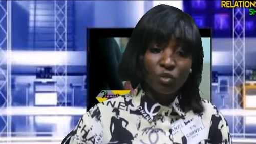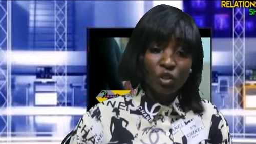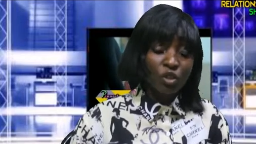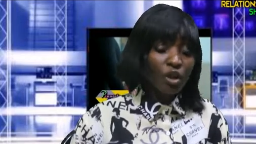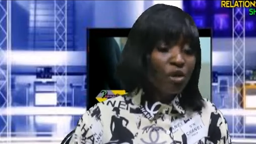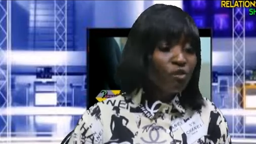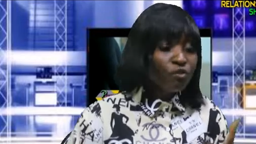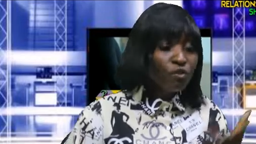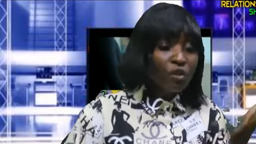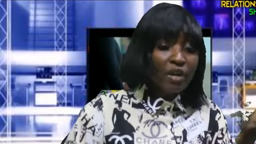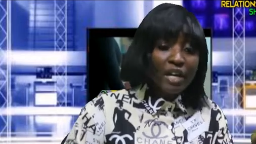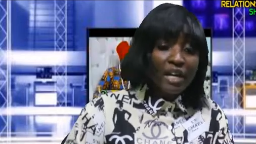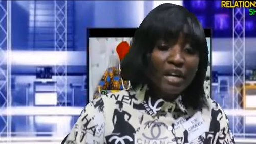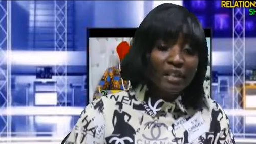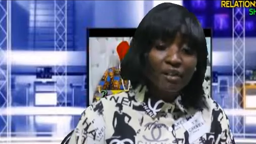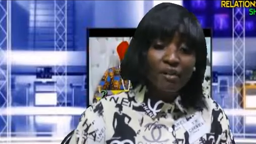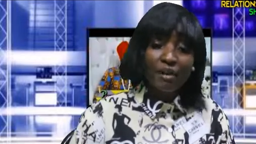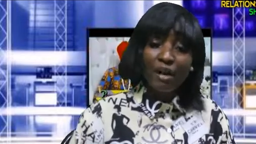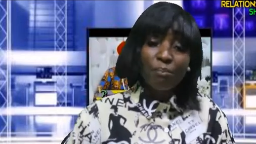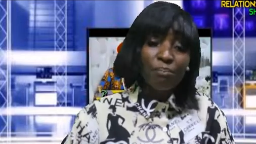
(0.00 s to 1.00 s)
Don't
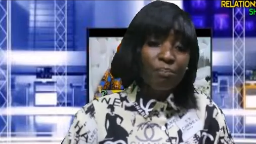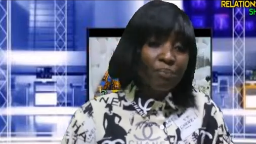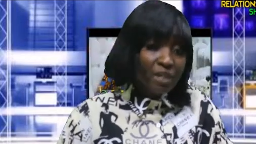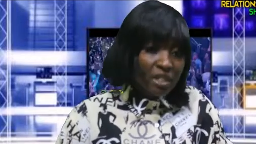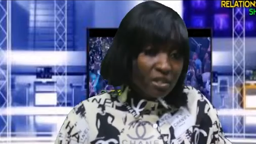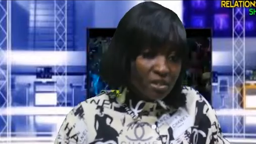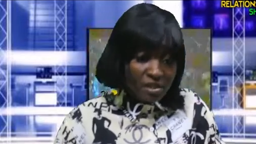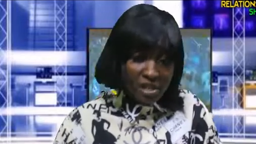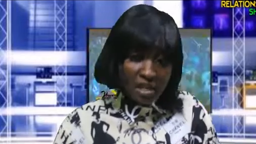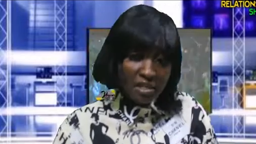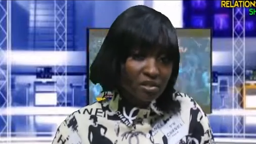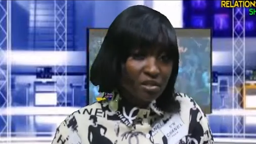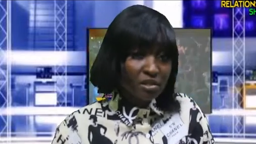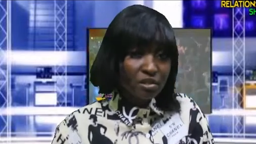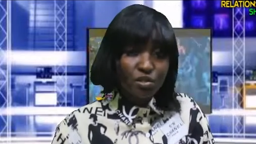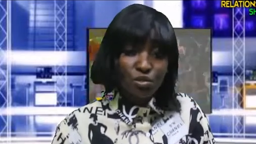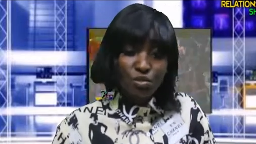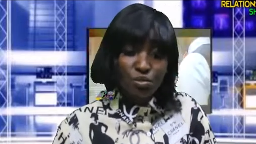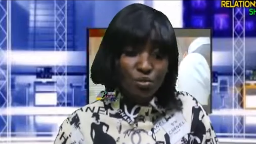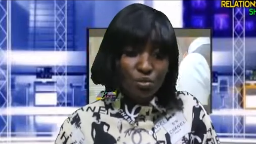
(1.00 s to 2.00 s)
forget, there are
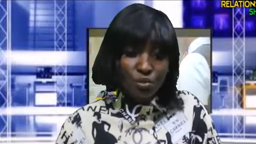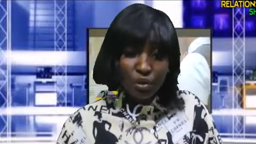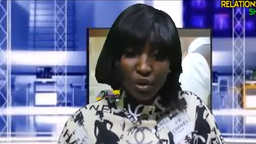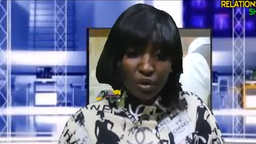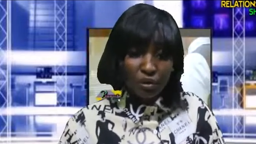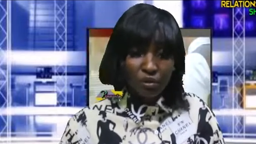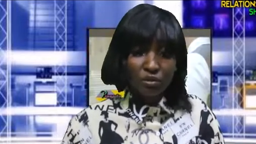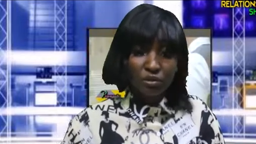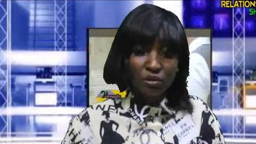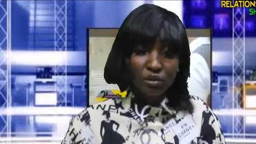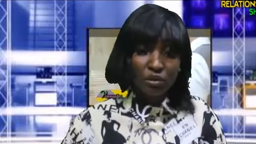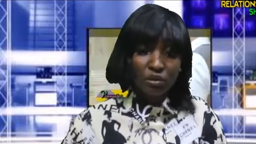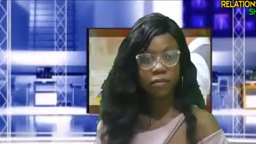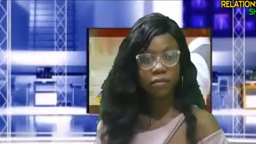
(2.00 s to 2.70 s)
businesses to run.